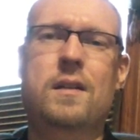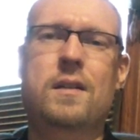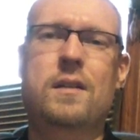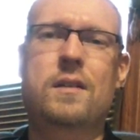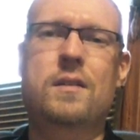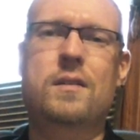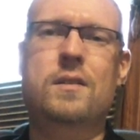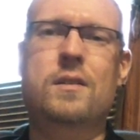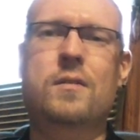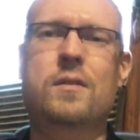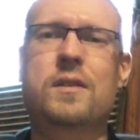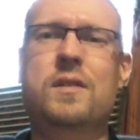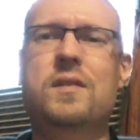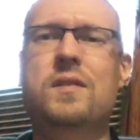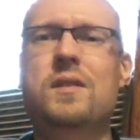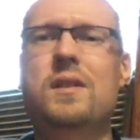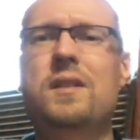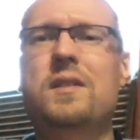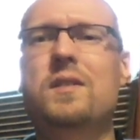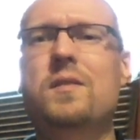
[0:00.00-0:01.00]
So
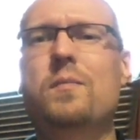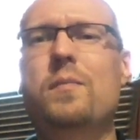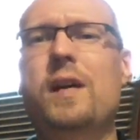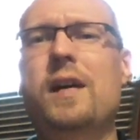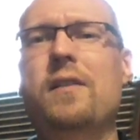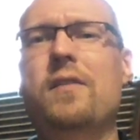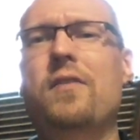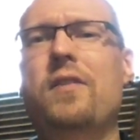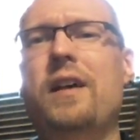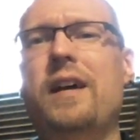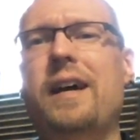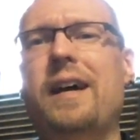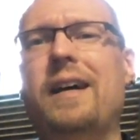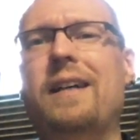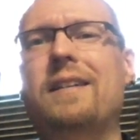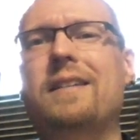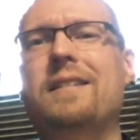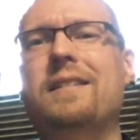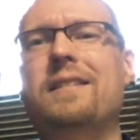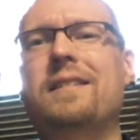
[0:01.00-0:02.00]
it's about
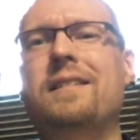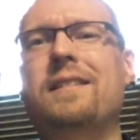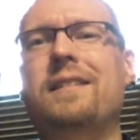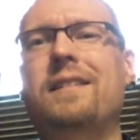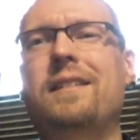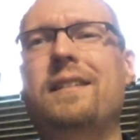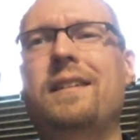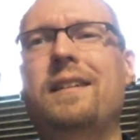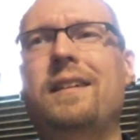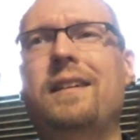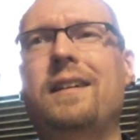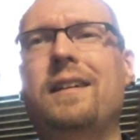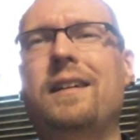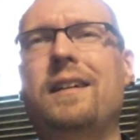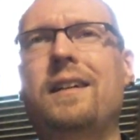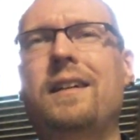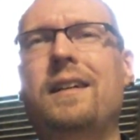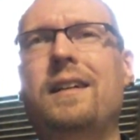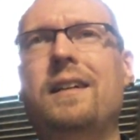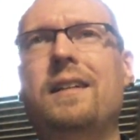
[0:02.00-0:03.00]
that,
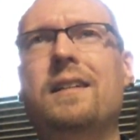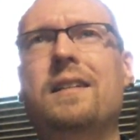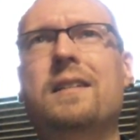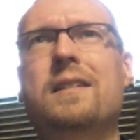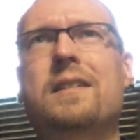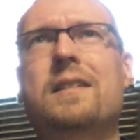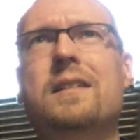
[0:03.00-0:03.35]
and